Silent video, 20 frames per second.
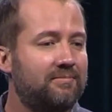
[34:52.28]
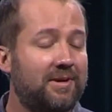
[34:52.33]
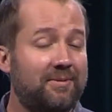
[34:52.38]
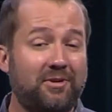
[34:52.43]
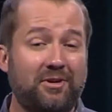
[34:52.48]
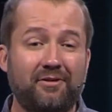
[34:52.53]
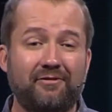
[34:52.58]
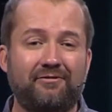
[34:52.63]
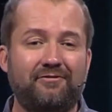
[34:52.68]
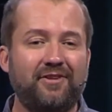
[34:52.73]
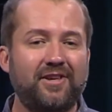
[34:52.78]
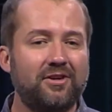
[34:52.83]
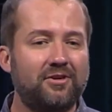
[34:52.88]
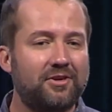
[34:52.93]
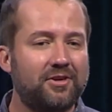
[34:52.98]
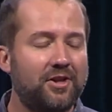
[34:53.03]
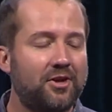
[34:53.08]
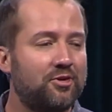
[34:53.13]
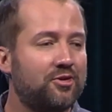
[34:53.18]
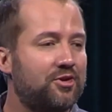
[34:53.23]
Maybe I don't
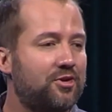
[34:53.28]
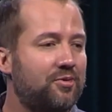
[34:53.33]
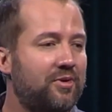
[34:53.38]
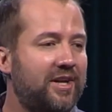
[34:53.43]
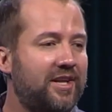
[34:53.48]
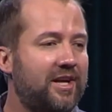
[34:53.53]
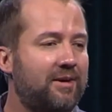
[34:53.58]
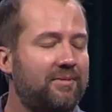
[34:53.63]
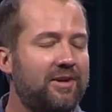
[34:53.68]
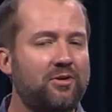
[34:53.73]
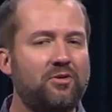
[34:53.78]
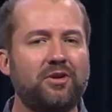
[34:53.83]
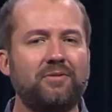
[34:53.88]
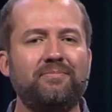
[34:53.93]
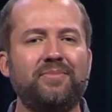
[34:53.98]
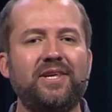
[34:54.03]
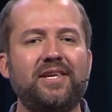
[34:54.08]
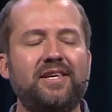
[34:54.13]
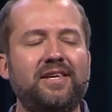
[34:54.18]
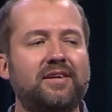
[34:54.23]
feel closer right now, but I want
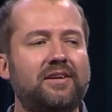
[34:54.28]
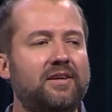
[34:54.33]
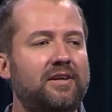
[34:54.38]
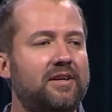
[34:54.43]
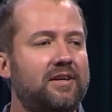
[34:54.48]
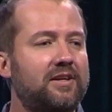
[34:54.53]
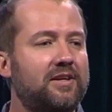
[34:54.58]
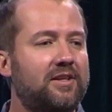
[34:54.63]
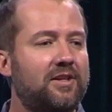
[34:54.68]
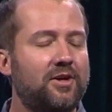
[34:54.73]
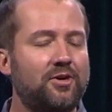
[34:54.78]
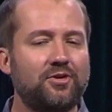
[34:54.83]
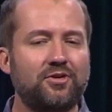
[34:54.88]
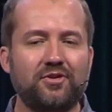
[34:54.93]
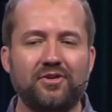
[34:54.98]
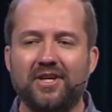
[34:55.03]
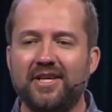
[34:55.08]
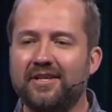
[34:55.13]
to be closer.